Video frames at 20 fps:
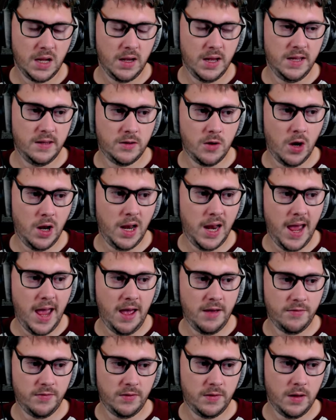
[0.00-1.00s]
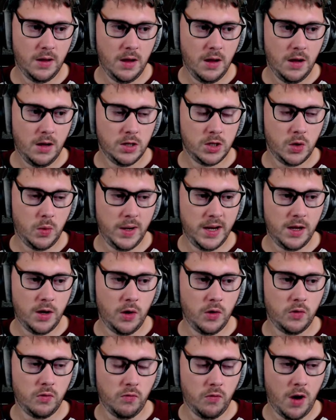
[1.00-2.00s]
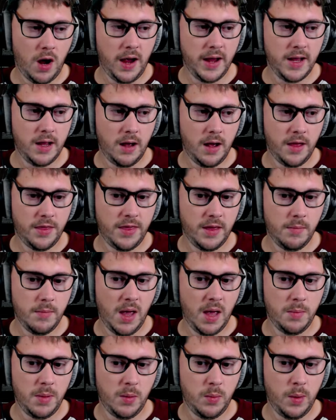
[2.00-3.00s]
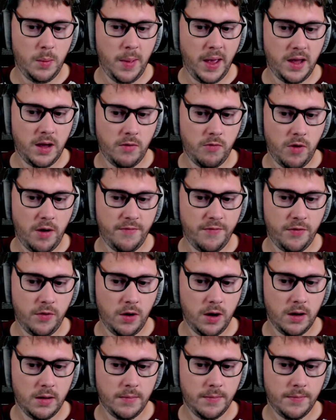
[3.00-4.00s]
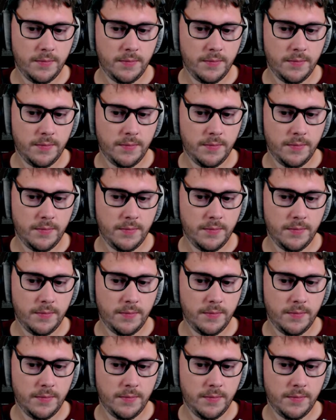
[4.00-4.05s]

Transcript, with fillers: He's gone left. So when he goes right, I think maybe we make a run for it.